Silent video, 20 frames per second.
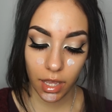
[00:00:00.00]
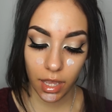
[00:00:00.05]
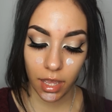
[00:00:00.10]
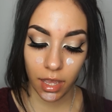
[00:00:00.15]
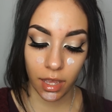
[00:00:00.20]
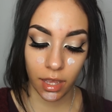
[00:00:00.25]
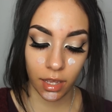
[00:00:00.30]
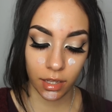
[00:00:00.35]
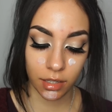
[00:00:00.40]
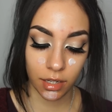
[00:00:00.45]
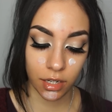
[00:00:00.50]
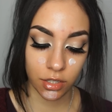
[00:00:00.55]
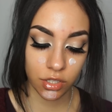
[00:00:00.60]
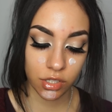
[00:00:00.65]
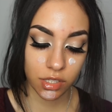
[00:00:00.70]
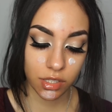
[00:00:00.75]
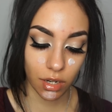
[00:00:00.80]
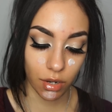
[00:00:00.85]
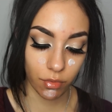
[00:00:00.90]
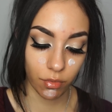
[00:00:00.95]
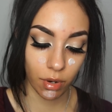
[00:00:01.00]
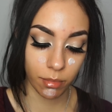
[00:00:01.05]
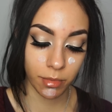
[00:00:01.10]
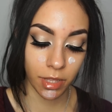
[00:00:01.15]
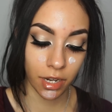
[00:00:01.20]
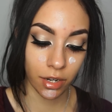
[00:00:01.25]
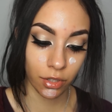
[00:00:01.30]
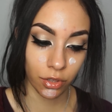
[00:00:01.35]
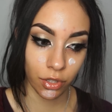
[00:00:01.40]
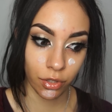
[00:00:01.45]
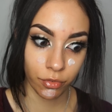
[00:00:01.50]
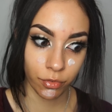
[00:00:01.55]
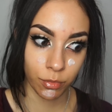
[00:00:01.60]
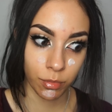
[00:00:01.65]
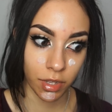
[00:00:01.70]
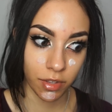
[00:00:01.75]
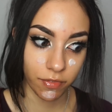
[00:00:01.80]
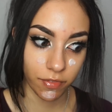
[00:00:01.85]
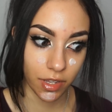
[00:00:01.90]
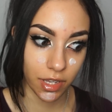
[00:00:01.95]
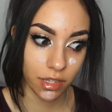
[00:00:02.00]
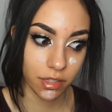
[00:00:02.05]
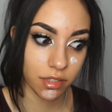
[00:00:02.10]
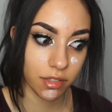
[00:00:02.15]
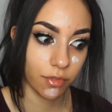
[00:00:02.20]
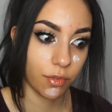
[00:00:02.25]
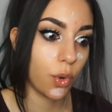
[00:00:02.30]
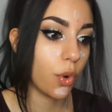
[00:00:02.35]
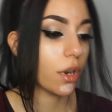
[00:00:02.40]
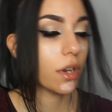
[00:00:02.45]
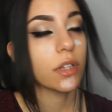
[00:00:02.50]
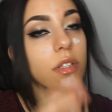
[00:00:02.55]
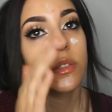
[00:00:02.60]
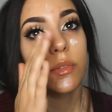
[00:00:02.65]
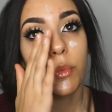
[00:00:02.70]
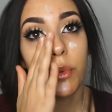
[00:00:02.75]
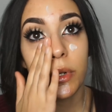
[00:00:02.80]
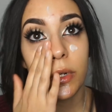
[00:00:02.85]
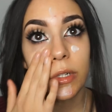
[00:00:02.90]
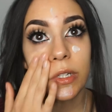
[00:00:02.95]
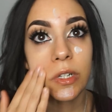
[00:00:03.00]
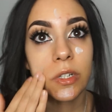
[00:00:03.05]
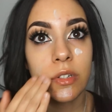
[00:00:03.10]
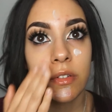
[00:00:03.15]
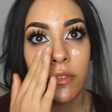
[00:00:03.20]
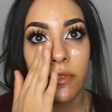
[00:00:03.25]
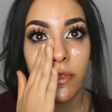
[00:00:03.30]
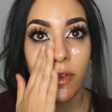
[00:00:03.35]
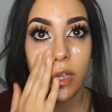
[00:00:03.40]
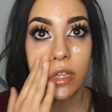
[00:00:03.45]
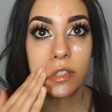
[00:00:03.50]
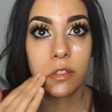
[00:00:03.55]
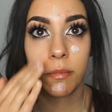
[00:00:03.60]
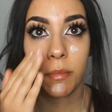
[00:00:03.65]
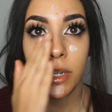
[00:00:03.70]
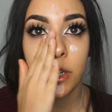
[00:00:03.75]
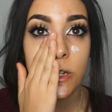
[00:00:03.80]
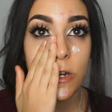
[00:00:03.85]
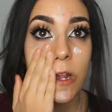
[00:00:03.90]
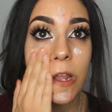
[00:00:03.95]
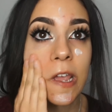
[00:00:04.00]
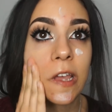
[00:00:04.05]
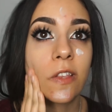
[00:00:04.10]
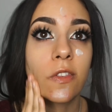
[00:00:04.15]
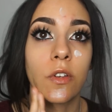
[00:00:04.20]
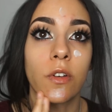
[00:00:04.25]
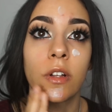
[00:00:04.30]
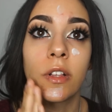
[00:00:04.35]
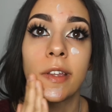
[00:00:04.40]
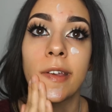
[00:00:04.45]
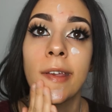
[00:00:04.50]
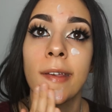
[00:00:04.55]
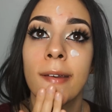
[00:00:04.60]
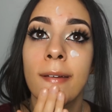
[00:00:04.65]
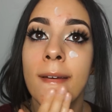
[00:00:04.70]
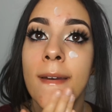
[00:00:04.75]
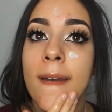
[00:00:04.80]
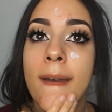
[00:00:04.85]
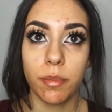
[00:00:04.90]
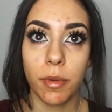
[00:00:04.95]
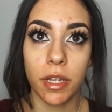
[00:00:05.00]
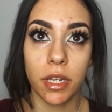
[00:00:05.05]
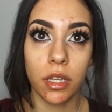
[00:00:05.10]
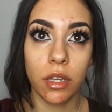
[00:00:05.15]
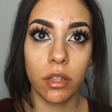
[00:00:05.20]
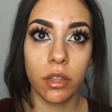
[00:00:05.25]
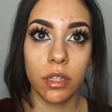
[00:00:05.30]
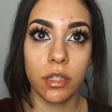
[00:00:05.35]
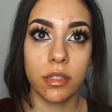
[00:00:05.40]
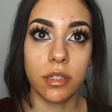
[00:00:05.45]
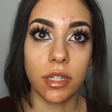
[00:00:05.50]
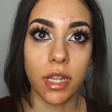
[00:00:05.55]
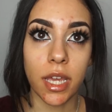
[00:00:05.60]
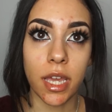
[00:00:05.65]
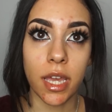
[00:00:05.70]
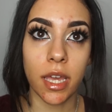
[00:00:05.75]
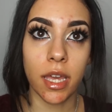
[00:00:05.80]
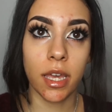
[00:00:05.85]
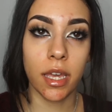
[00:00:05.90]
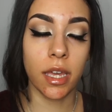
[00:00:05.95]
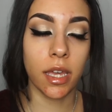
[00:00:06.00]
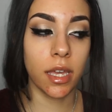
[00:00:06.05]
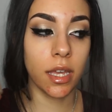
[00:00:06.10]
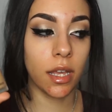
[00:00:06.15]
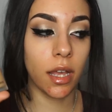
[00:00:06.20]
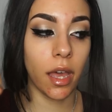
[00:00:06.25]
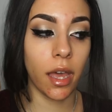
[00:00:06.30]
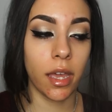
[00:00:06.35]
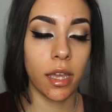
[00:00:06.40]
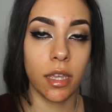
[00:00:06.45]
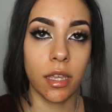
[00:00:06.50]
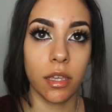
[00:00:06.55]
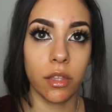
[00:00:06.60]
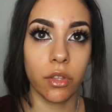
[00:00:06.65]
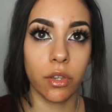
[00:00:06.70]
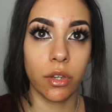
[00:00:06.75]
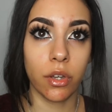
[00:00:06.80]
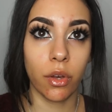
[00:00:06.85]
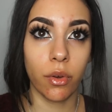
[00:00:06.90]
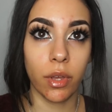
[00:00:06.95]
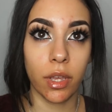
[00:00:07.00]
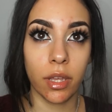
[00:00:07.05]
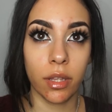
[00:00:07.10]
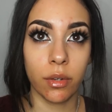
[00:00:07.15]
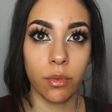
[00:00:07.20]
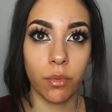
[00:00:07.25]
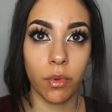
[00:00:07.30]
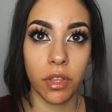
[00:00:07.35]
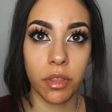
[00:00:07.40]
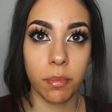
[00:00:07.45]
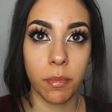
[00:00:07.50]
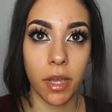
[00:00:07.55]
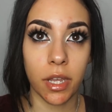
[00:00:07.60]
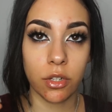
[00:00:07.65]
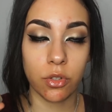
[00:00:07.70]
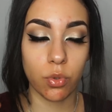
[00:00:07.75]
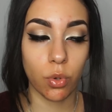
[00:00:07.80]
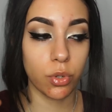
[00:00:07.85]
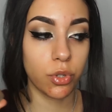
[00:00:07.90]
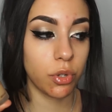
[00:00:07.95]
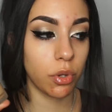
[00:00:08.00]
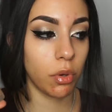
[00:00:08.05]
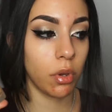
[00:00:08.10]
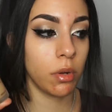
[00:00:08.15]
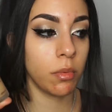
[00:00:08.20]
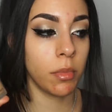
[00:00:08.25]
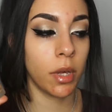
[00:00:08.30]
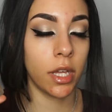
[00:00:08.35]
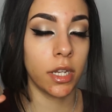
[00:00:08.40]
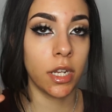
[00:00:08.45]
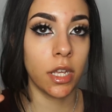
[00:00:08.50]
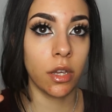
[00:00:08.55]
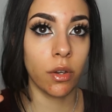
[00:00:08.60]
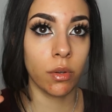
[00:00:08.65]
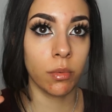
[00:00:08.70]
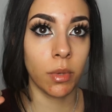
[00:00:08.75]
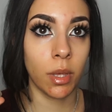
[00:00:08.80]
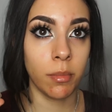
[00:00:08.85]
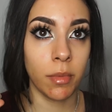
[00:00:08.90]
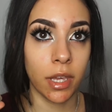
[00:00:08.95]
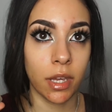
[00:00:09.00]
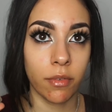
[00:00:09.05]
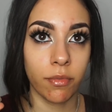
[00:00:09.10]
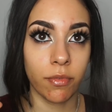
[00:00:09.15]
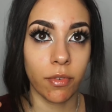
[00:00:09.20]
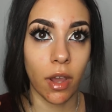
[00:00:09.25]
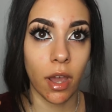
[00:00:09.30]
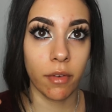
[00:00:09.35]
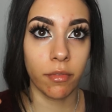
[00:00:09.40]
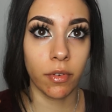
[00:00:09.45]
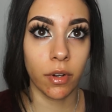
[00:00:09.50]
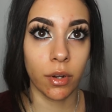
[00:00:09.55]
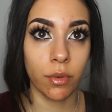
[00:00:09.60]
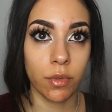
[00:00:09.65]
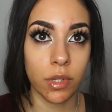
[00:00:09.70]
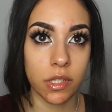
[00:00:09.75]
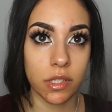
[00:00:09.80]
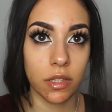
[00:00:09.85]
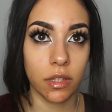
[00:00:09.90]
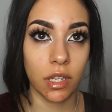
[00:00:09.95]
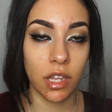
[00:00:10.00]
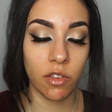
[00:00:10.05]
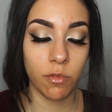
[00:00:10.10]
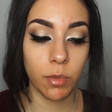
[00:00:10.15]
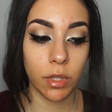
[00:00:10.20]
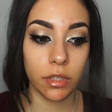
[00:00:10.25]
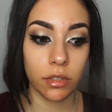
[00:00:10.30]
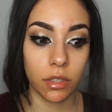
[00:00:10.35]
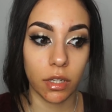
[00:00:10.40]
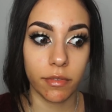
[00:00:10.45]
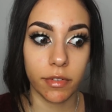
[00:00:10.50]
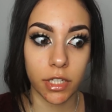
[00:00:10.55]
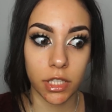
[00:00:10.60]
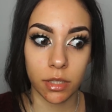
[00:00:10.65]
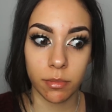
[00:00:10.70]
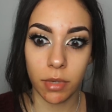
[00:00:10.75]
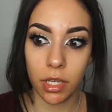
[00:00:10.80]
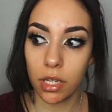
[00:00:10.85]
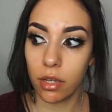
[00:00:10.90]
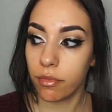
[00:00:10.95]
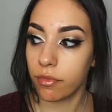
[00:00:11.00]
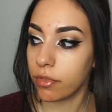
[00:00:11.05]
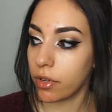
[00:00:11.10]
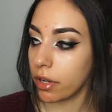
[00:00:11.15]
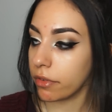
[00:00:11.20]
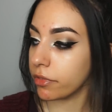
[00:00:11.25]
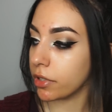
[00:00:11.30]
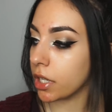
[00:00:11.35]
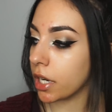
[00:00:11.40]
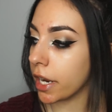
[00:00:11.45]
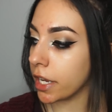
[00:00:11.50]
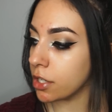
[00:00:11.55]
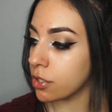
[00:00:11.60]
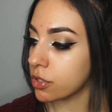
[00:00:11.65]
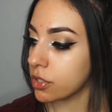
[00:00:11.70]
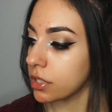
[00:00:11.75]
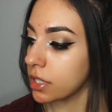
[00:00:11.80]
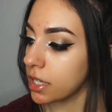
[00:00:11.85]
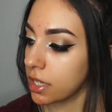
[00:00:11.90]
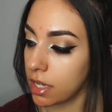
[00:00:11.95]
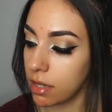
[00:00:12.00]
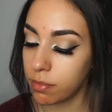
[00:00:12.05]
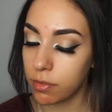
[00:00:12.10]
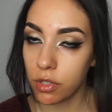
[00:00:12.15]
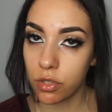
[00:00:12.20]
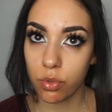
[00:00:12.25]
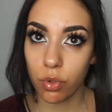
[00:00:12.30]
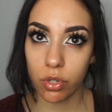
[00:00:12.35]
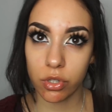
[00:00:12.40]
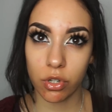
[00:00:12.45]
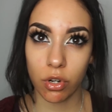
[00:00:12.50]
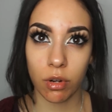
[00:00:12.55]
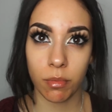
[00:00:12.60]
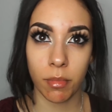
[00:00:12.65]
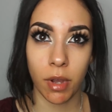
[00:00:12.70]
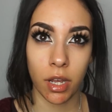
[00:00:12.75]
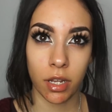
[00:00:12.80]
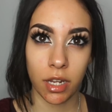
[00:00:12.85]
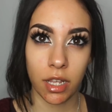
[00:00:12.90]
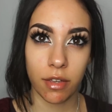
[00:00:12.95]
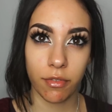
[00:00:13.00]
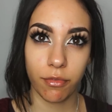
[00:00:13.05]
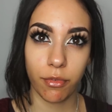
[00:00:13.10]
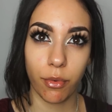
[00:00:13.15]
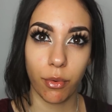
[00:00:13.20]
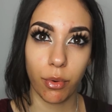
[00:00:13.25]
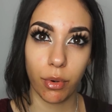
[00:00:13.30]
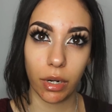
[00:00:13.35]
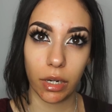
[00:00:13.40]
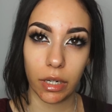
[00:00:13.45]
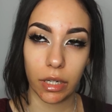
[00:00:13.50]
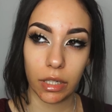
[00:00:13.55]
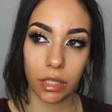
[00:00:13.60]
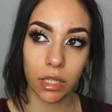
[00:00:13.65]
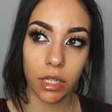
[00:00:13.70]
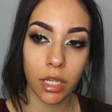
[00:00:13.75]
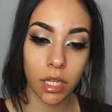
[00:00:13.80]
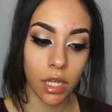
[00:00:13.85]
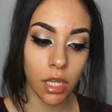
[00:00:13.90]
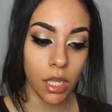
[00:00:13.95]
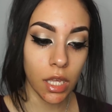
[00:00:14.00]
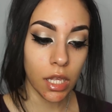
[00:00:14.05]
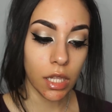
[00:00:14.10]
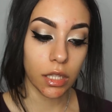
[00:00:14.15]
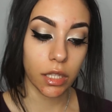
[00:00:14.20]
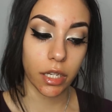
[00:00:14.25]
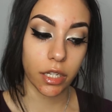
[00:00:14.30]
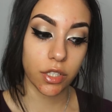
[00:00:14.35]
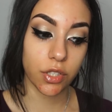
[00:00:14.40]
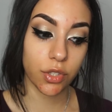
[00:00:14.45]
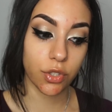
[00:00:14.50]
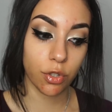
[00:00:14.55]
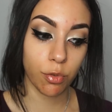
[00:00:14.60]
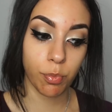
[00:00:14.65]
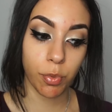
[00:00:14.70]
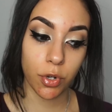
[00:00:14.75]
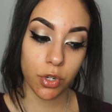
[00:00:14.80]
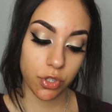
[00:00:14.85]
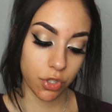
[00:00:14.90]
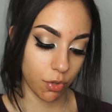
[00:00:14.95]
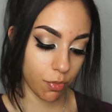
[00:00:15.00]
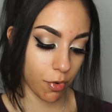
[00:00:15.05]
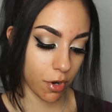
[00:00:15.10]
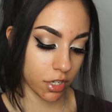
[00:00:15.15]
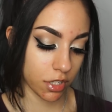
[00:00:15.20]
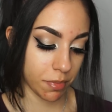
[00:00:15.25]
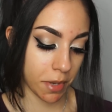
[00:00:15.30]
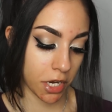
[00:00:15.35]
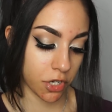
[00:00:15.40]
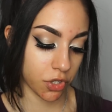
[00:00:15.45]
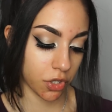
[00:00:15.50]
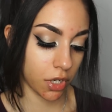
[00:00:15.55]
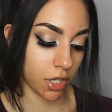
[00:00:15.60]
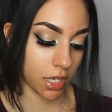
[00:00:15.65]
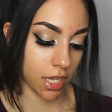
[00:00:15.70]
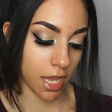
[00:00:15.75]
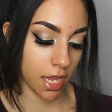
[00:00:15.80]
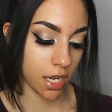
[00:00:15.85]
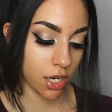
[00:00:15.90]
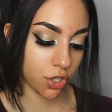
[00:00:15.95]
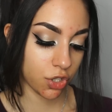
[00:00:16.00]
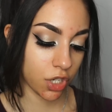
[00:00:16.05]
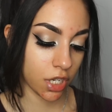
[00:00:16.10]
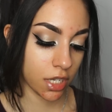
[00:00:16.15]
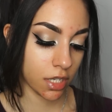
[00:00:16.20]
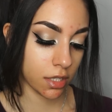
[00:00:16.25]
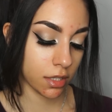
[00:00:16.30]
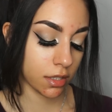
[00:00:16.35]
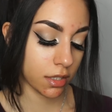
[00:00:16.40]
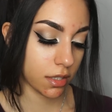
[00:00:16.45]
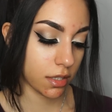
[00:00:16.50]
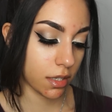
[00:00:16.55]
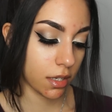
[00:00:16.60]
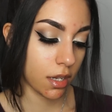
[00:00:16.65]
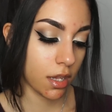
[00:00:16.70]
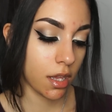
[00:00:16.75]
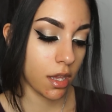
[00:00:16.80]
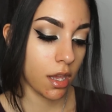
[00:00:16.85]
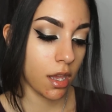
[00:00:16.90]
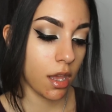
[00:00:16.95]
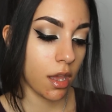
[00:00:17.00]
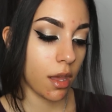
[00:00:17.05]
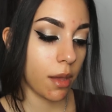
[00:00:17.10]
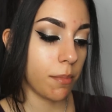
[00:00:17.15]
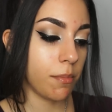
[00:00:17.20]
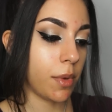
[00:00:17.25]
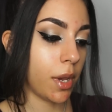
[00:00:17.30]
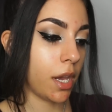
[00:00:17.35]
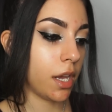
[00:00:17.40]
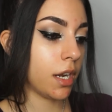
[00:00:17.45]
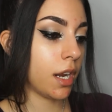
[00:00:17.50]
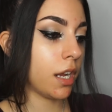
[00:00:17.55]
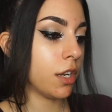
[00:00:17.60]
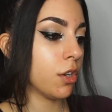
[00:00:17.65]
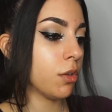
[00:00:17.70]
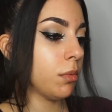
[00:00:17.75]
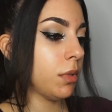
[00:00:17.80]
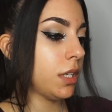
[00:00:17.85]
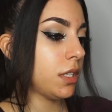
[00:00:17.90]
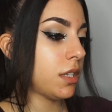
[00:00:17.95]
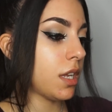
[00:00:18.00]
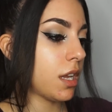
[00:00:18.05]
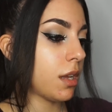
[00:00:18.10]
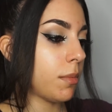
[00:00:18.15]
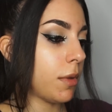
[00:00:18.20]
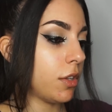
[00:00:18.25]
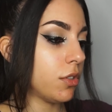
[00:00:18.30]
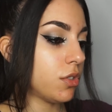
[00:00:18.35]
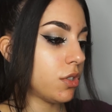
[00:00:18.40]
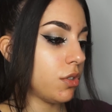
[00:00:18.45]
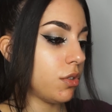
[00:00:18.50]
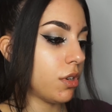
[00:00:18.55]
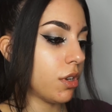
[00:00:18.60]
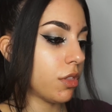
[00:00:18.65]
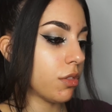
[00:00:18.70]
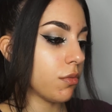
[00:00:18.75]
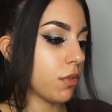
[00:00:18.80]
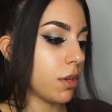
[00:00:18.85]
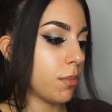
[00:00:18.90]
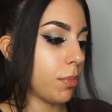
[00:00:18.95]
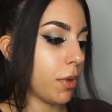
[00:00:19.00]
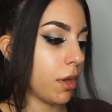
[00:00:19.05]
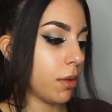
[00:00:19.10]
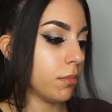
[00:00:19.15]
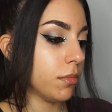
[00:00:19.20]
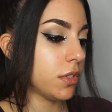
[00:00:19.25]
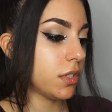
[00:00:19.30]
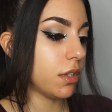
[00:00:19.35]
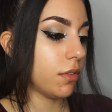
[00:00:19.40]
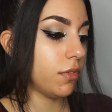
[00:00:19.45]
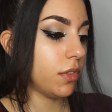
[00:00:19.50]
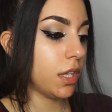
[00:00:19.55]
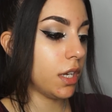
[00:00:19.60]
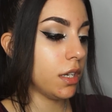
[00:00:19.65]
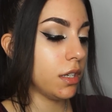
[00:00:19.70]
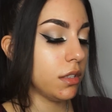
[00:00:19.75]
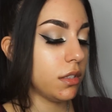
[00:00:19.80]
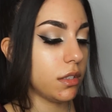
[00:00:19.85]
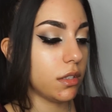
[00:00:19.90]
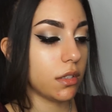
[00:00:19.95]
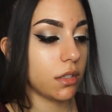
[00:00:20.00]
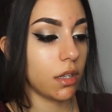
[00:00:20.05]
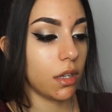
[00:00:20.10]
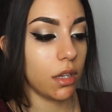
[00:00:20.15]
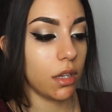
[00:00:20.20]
And I just rub that all over my face. Of course, when you're touching your face, make sure your hands are clean. Depending on the day, I either go in with my Giorgio Armani or my Makeup Forever. Recently, I've been loving the Makeup Forever. I usually keep the Giorgio Armani for like super special occasions. But I normally take about 2 to 3 pumps of this.